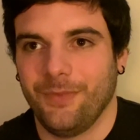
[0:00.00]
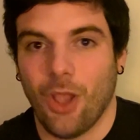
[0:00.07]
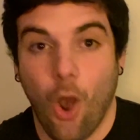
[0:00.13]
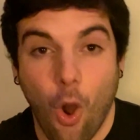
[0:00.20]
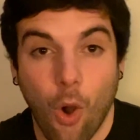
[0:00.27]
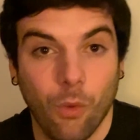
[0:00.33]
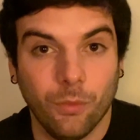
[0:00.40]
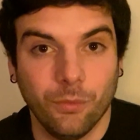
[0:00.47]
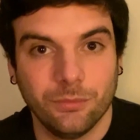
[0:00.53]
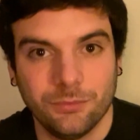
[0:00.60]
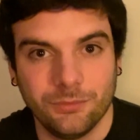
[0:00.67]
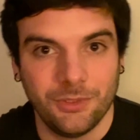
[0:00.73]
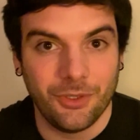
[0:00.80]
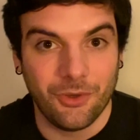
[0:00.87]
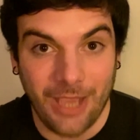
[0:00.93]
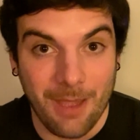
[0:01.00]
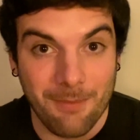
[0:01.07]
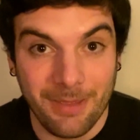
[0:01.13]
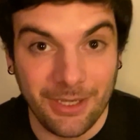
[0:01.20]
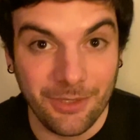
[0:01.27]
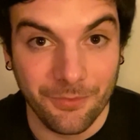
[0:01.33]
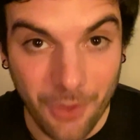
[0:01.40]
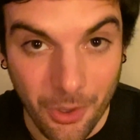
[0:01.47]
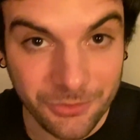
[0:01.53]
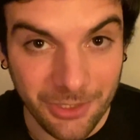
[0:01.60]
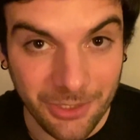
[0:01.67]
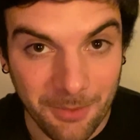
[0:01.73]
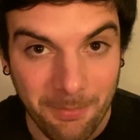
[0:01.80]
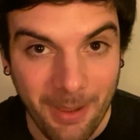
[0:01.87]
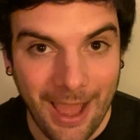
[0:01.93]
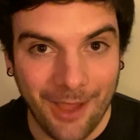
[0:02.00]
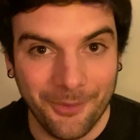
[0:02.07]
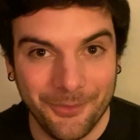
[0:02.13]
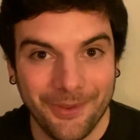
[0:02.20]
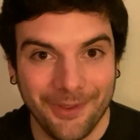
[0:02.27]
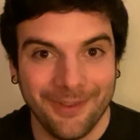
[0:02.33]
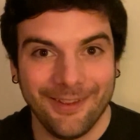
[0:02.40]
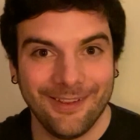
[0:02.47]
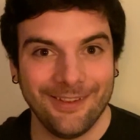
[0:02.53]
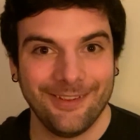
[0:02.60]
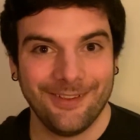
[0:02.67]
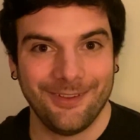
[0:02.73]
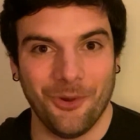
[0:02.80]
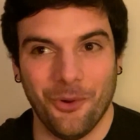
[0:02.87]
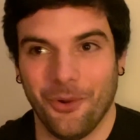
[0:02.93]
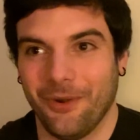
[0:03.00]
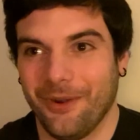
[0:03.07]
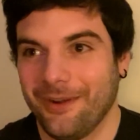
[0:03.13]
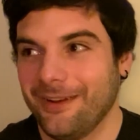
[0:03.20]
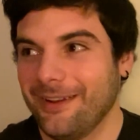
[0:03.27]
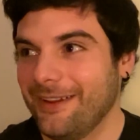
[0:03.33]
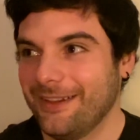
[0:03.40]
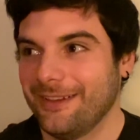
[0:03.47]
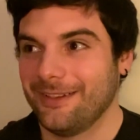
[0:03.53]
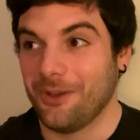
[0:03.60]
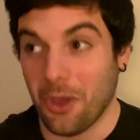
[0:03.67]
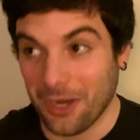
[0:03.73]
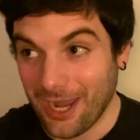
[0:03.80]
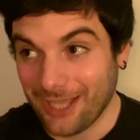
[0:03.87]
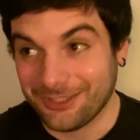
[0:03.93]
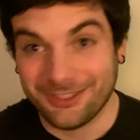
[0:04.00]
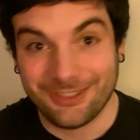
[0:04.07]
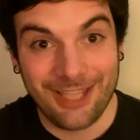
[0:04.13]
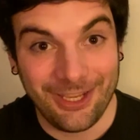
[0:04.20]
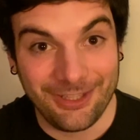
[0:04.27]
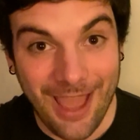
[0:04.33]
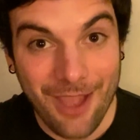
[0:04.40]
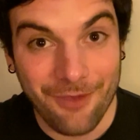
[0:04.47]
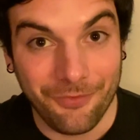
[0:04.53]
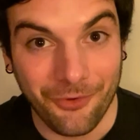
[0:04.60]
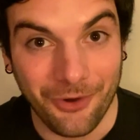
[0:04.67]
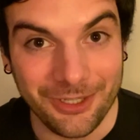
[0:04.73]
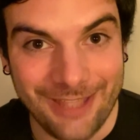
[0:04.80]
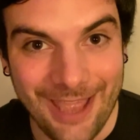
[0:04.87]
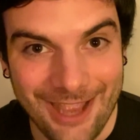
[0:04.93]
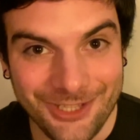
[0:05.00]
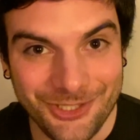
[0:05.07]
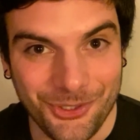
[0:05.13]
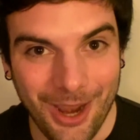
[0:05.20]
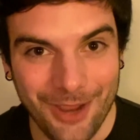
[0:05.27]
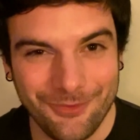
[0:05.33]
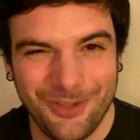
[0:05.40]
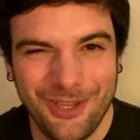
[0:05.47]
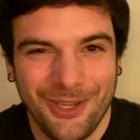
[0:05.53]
oh, you don't get many of those to the pound, or, I'd like to take that for a test drive,